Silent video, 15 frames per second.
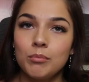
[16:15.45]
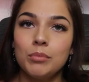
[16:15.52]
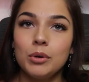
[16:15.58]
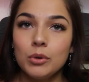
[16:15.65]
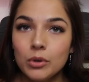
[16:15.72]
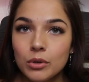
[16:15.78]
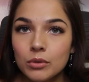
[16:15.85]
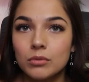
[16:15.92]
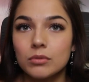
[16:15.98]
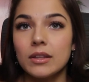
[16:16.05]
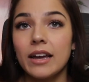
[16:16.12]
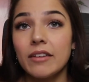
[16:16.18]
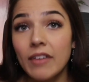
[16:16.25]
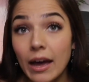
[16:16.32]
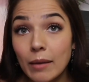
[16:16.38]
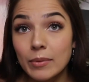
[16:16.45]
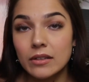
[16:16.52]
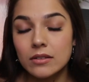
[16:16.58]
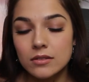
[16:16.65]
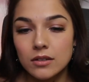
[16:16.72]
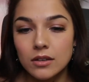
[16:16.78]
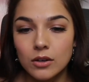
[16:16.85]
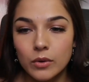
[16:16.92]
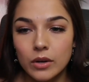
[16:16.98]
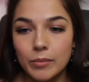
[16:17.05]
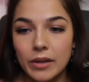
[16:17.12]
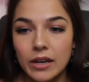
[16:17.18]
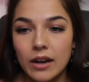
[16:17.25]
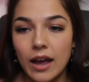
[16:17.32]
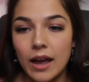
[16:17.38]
Boo-hoo, life happens, you know what I mean?